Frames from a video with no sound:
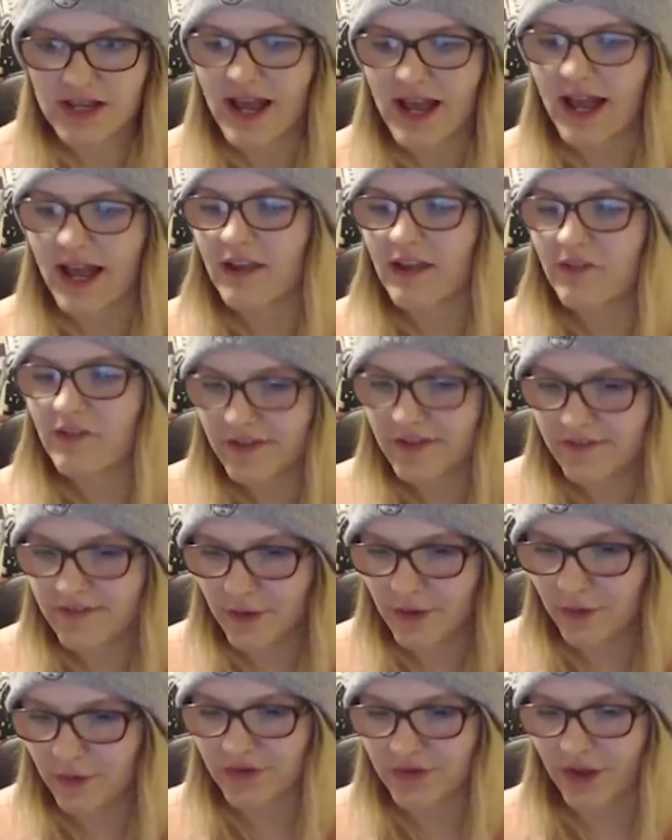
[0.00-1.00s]
And if he
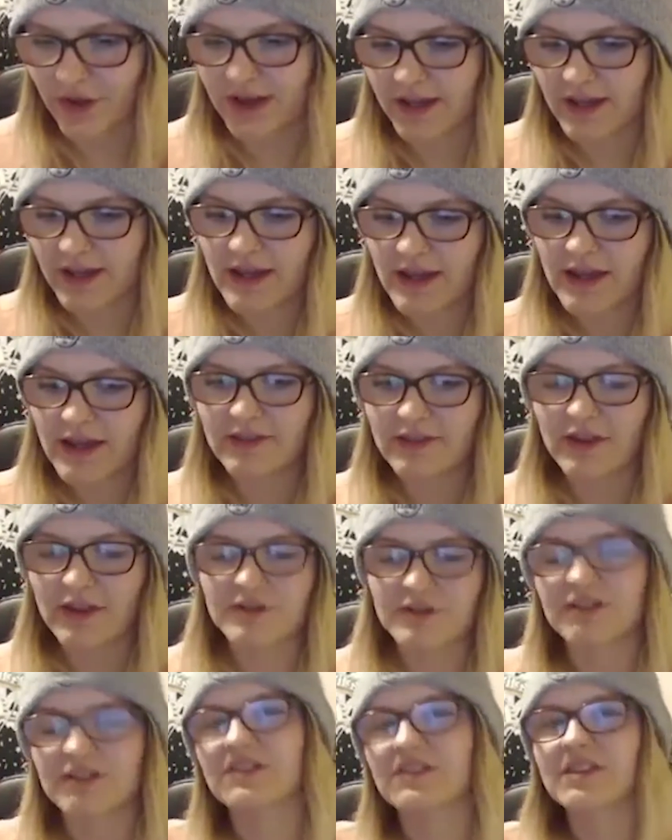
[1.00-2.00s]
feels like there
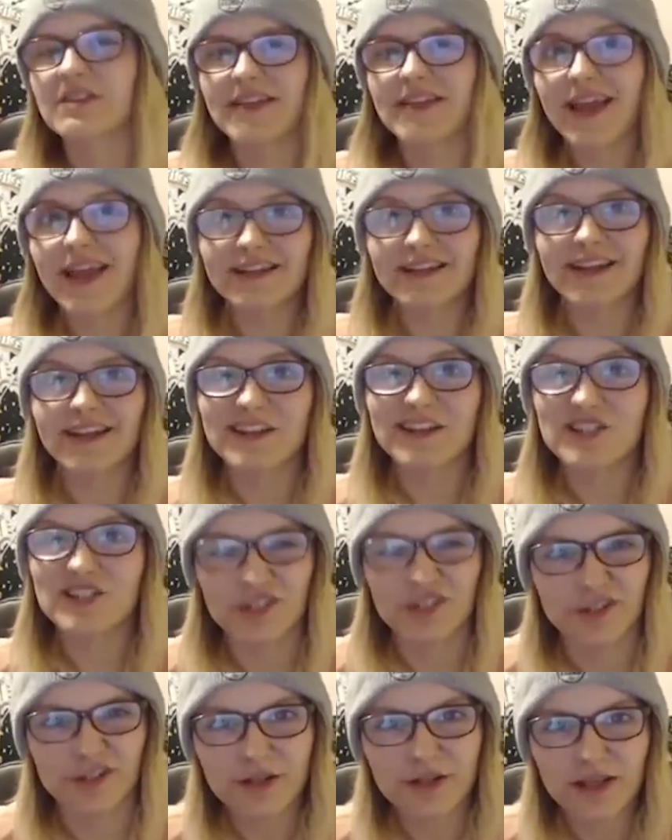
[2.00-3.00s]
is a
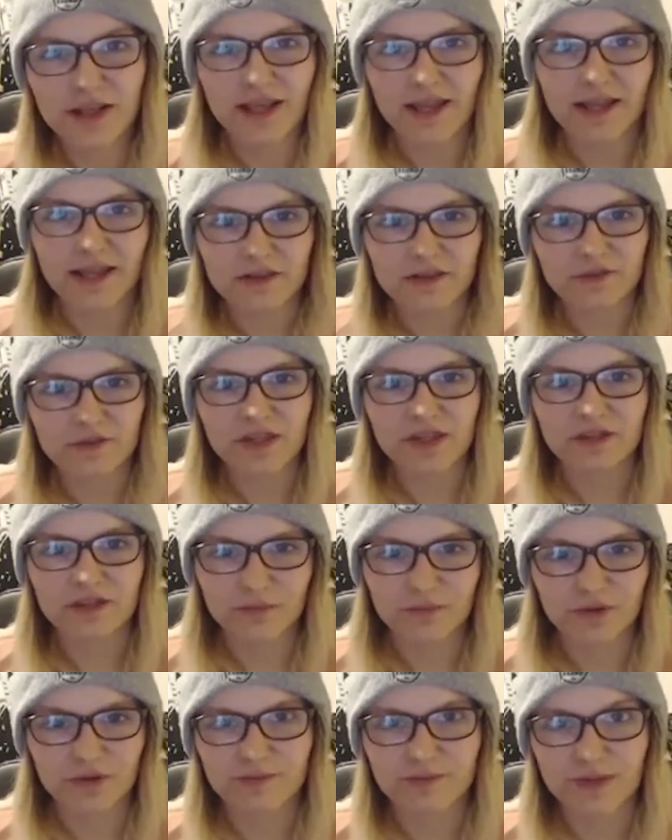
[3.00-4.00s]
stagnation in the
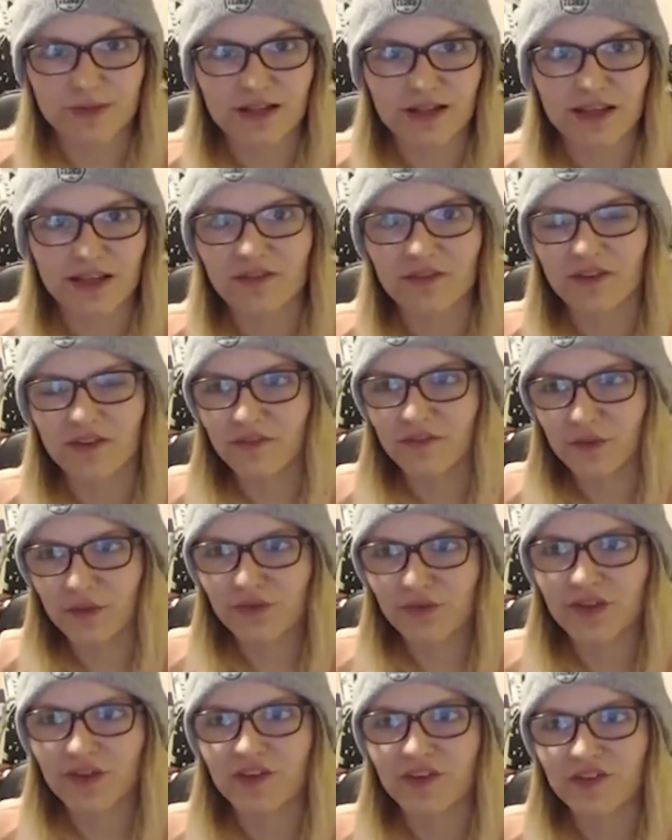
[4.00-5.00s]
vegan movement, if he
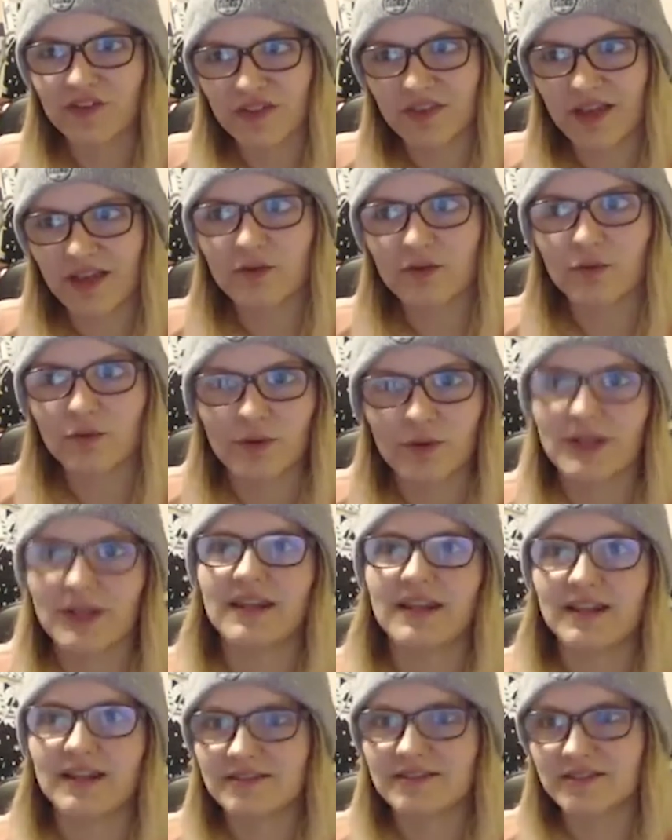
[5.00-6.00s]
feels he's said all he
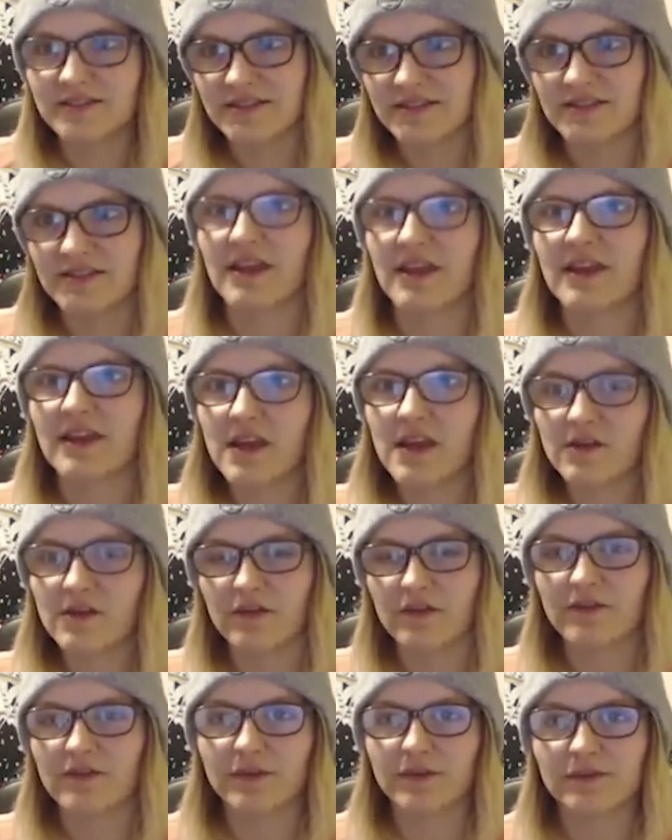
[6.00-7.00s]
needs to say, if
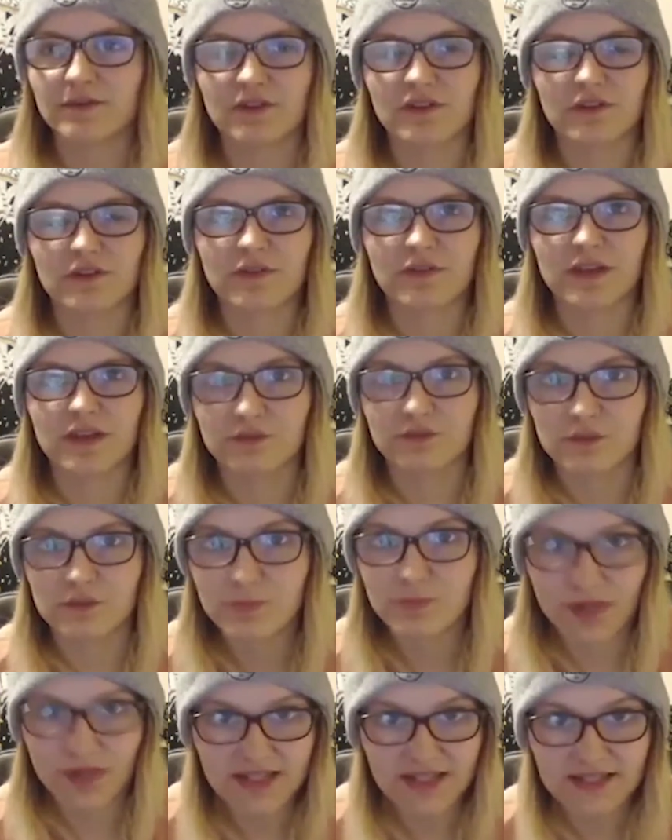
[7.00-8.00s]
he feels as if he's
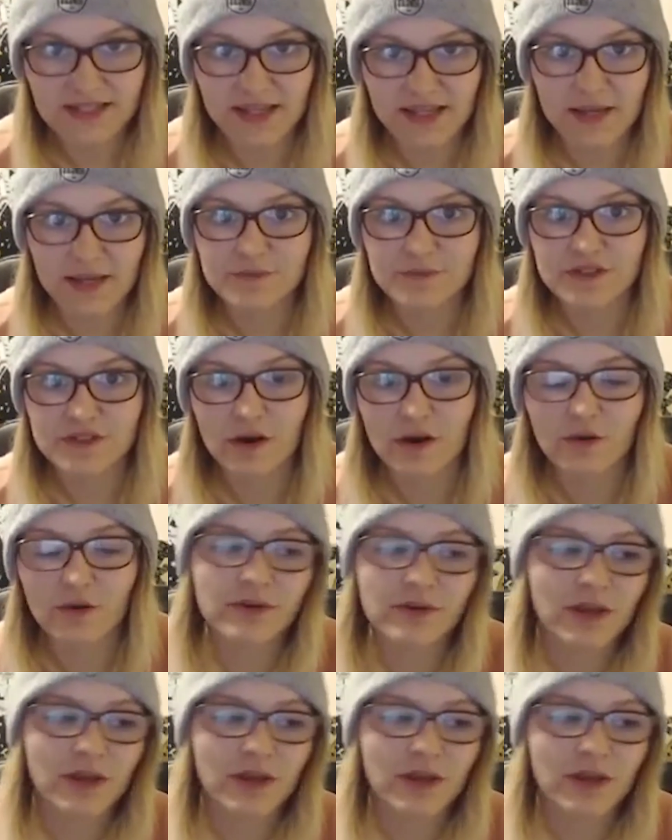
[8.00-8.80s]
repeating himself,